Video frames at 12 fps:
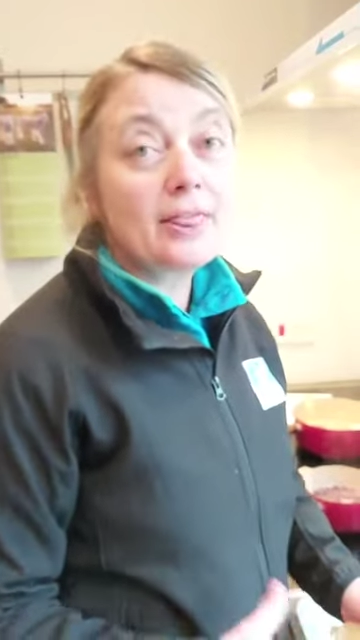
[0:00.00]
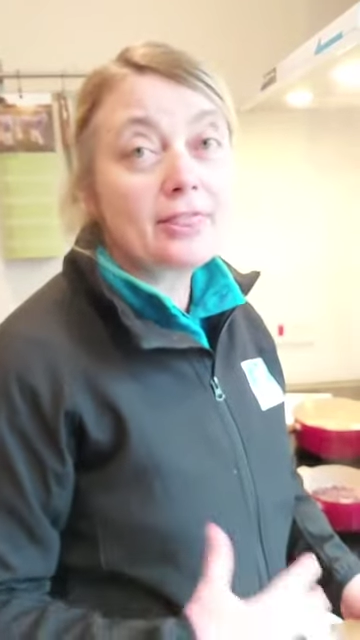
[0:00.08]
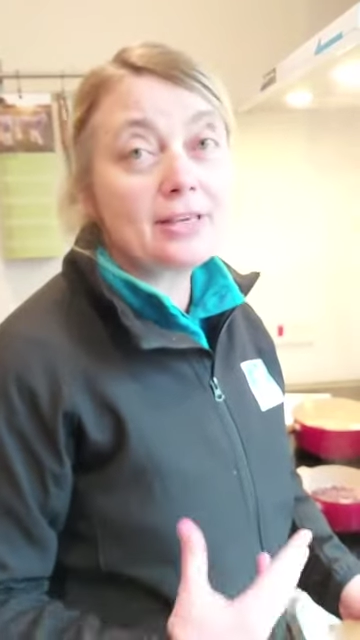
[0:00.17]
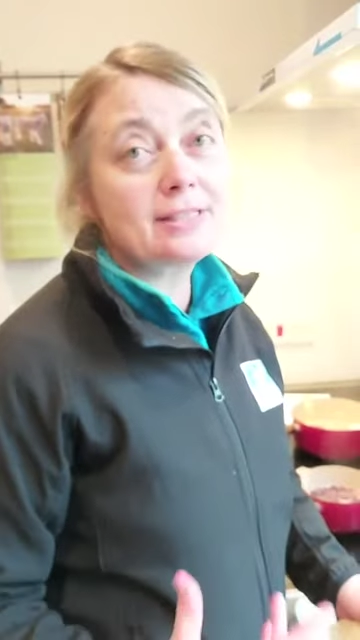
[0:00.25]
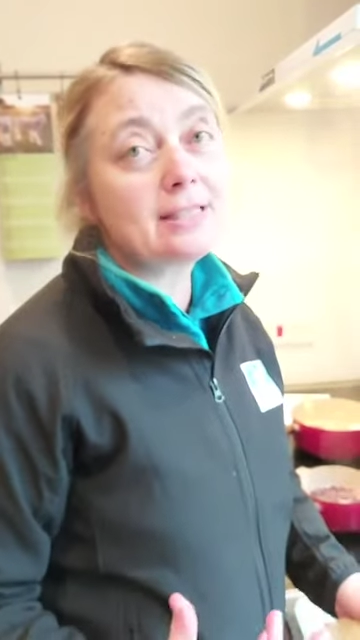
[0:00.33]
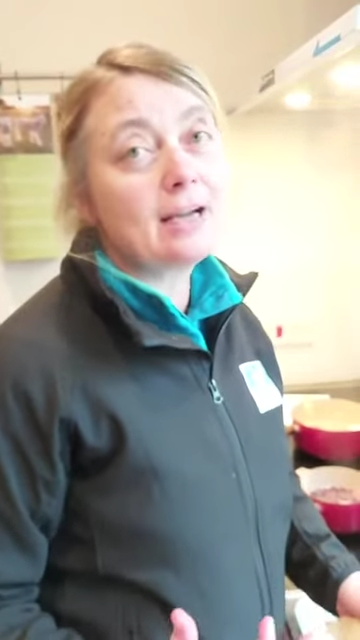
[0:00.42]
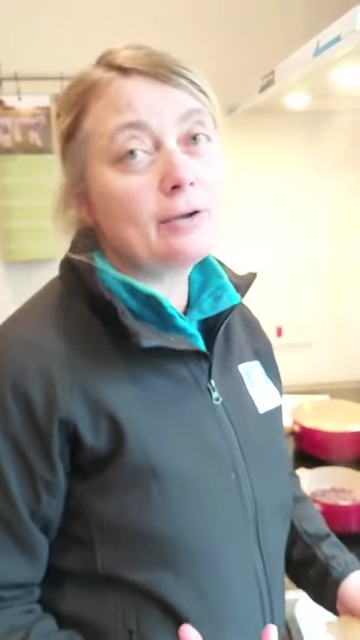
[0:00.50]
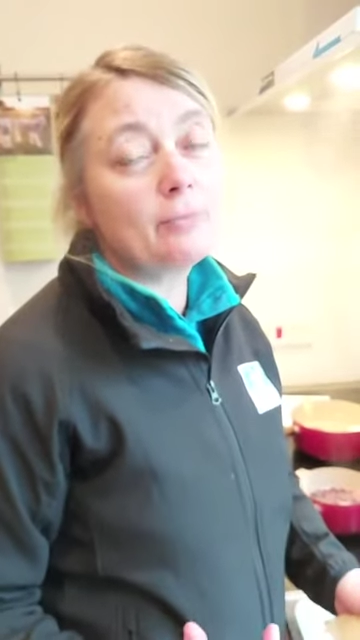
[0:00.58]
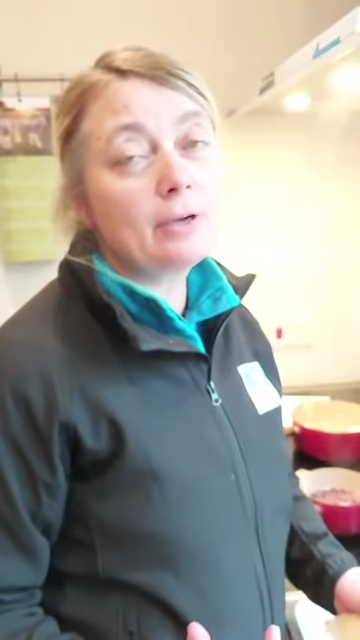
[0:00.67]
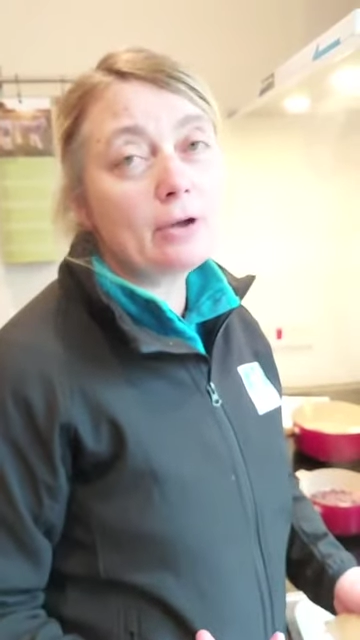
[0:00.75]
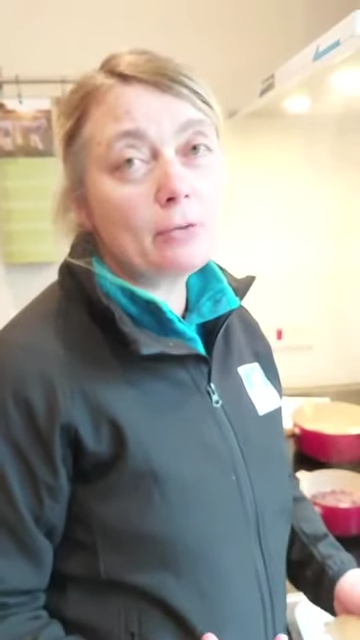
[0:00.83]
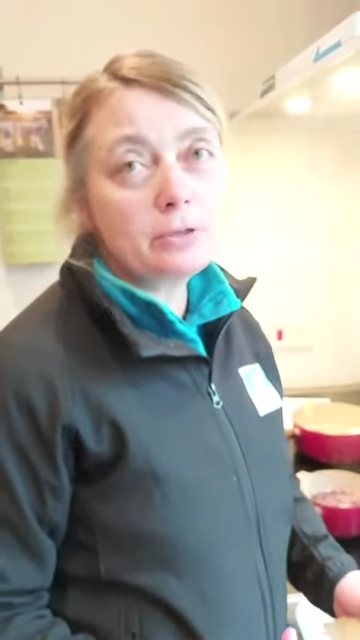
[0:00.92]
this time
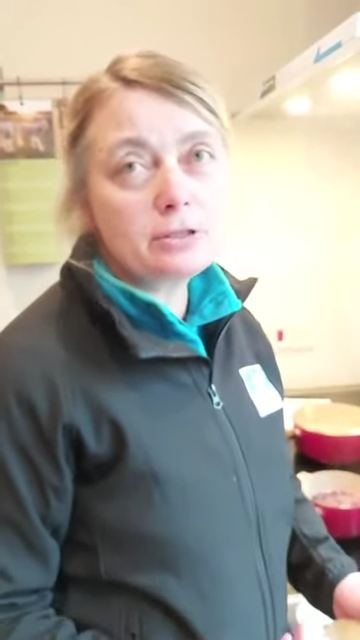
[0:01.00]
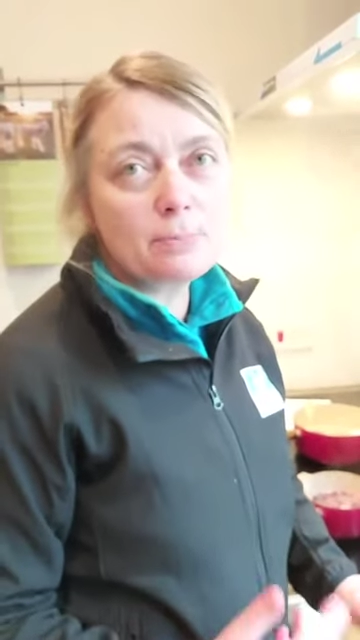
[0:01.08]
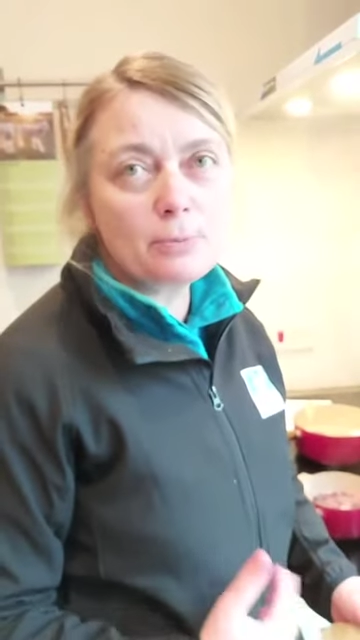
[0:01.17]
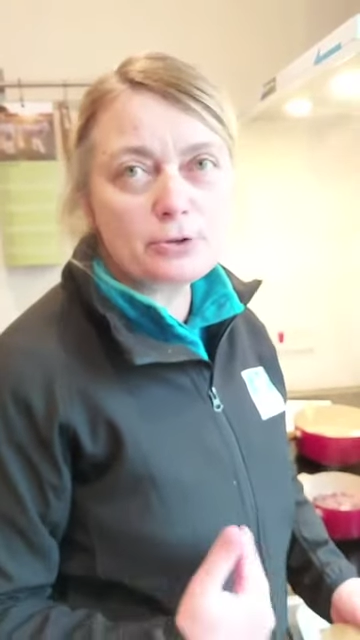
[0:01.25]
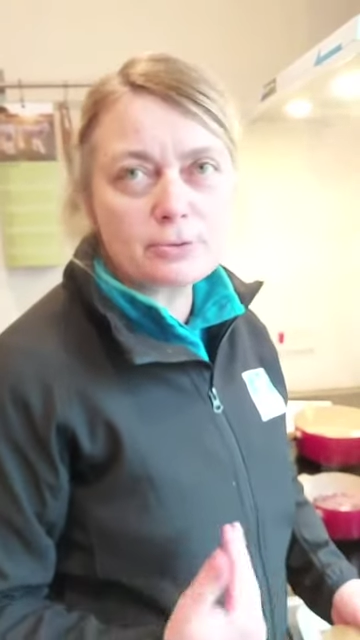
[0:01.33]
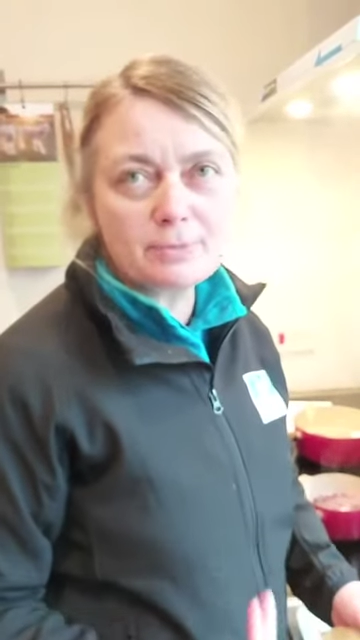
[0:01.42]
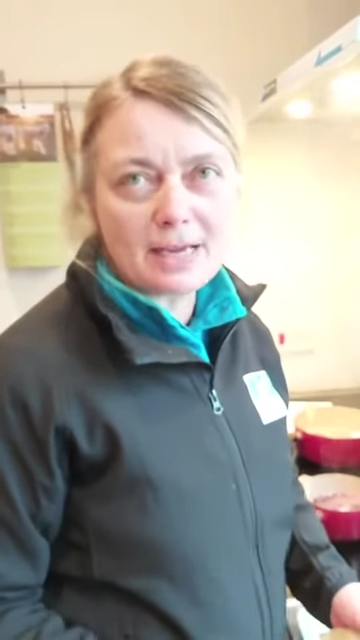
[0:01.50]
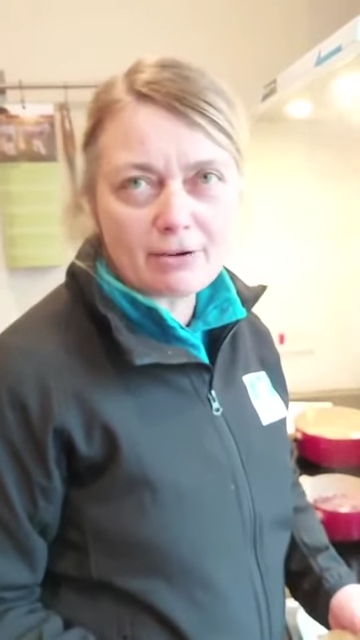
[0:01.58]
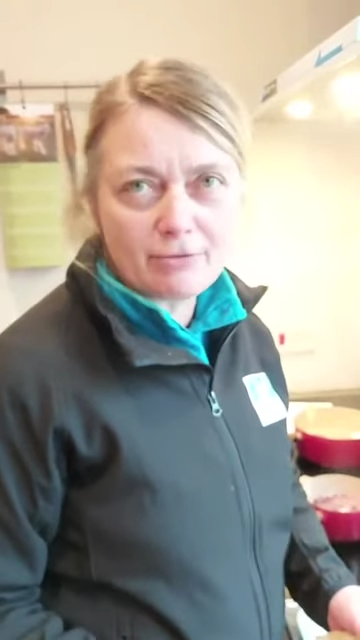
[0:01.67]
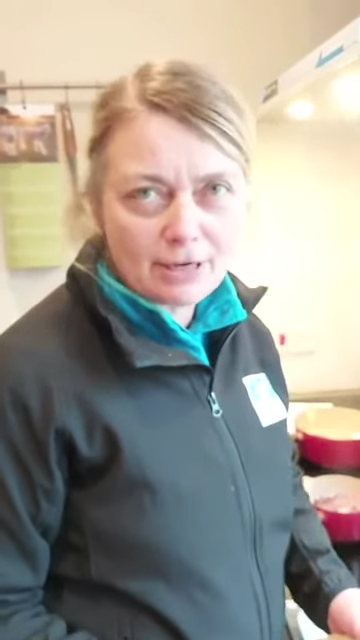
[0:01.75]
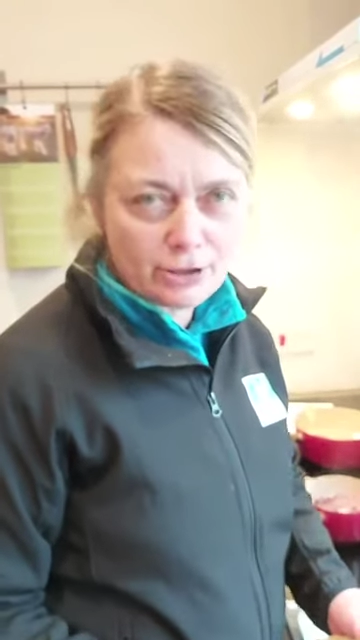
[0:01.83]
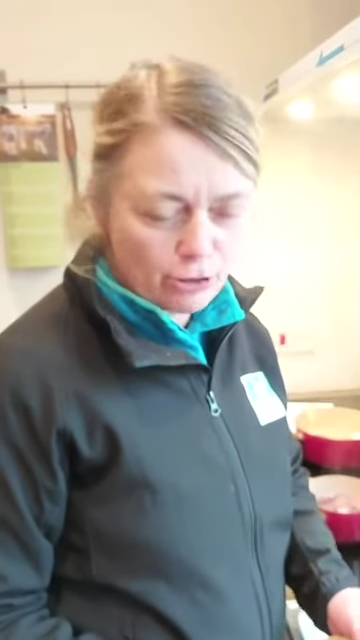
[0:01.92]
we're going to put some
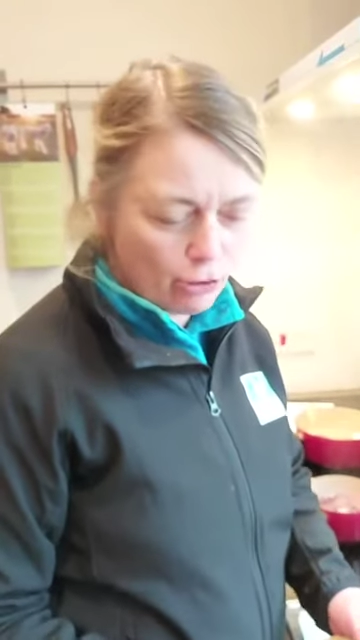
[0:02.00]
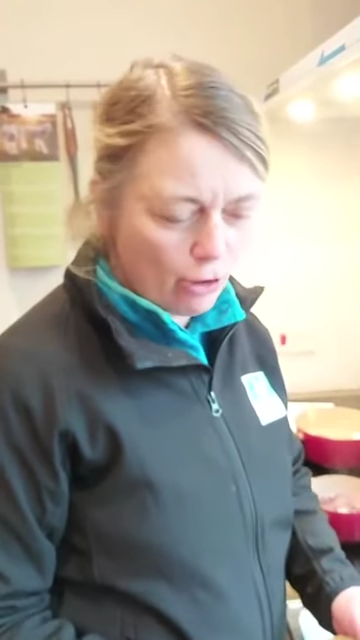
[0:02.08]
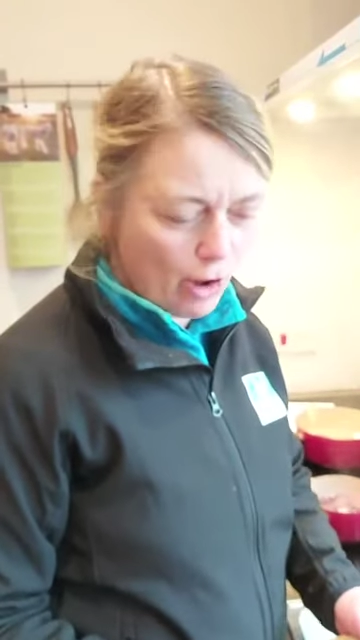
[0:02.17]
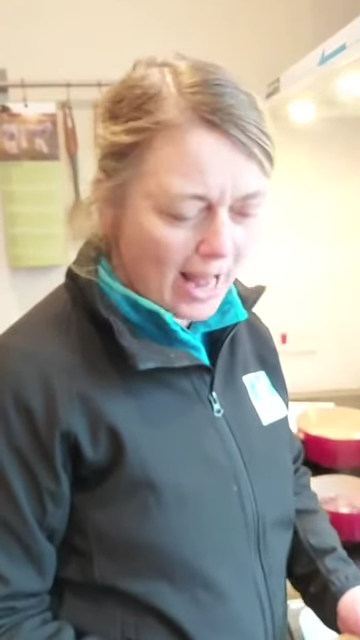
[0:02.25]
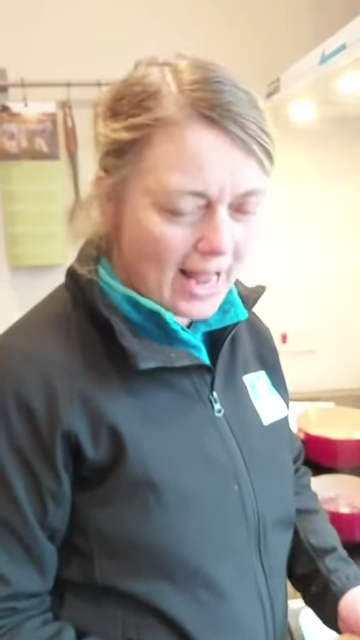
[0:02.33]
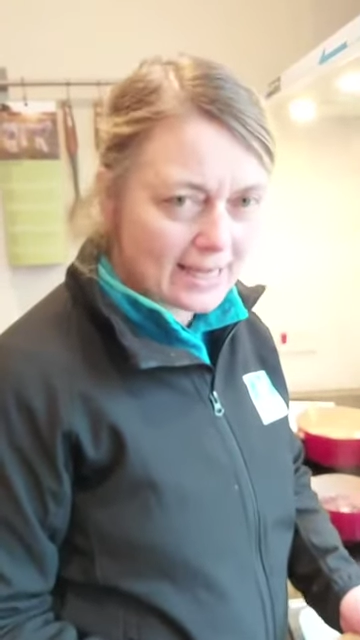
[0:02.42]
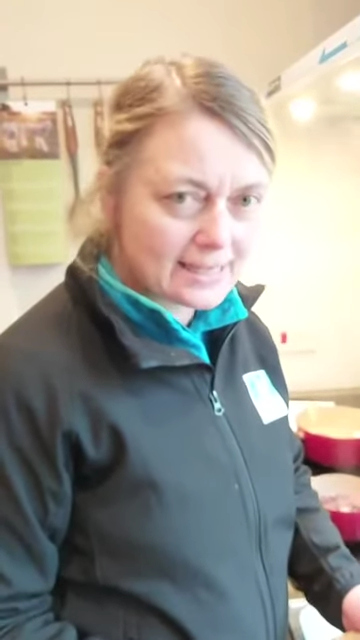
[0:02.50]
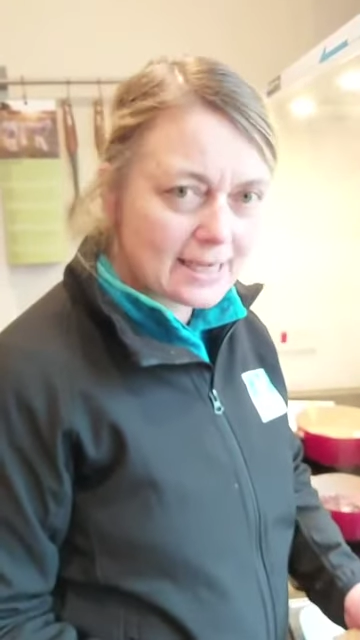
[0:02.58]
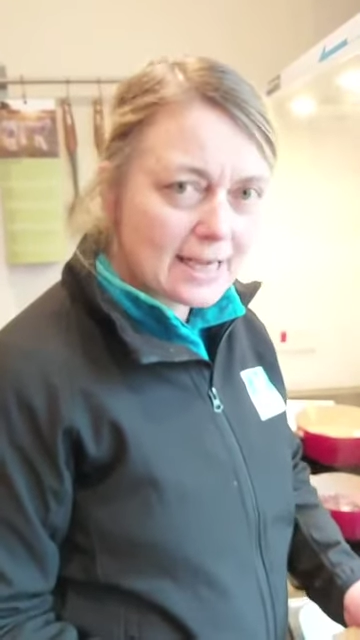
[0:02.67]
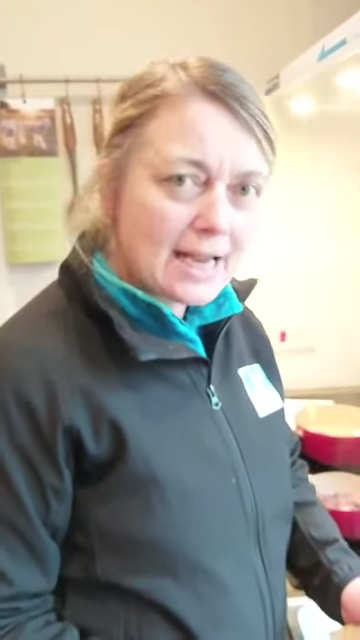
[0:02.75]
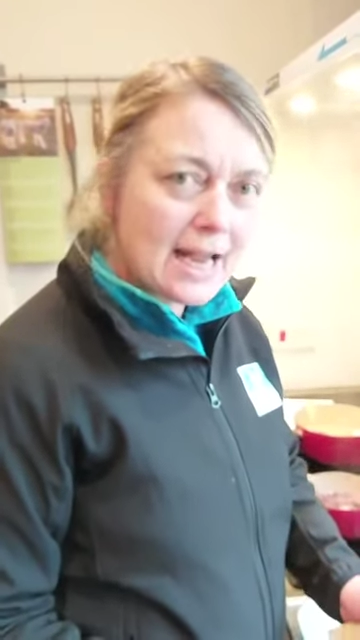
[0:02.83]
decoration on our eggs,